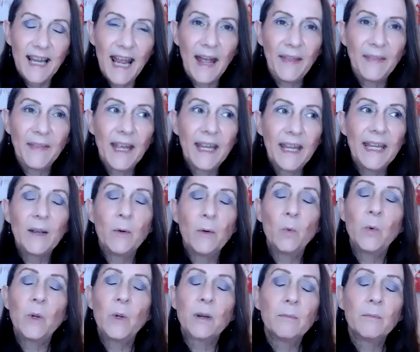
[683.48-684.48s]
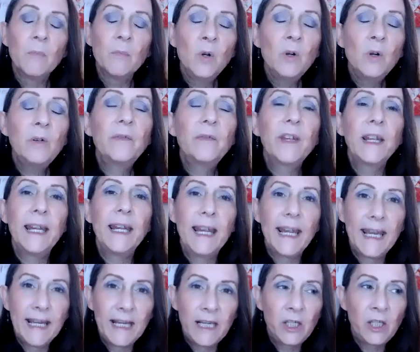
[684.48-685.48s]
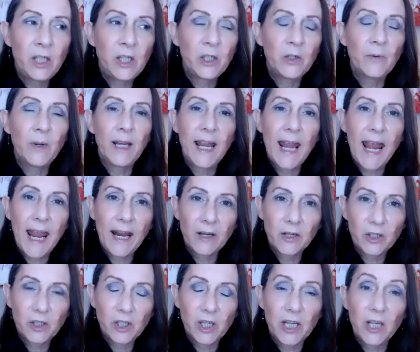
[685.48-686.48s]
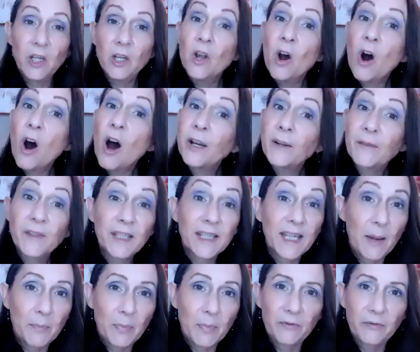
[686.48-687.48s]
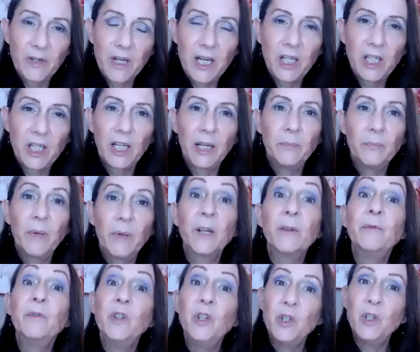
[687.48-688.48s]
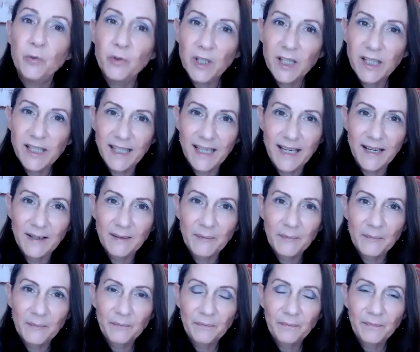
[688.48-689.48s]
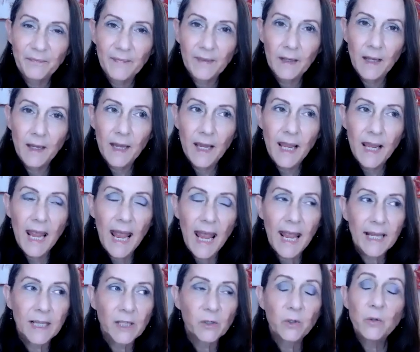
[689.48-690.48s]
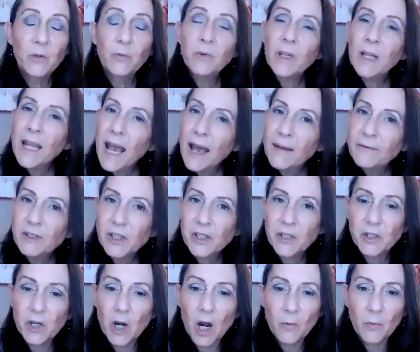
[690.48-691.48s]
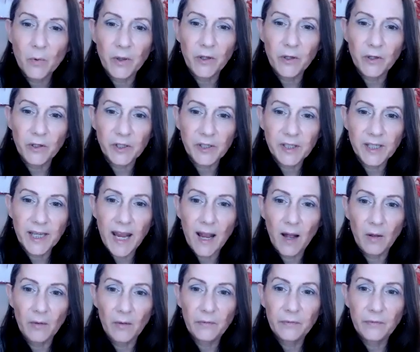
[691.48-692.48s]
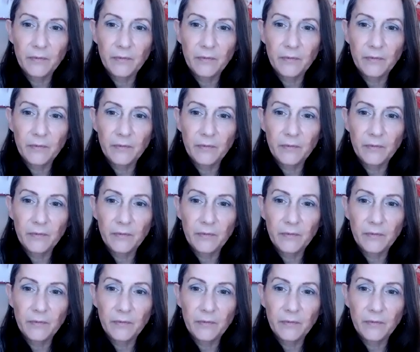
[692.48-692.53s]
And that we're moving into an energy not of separation, but of unity. And so you really have to start with yourself.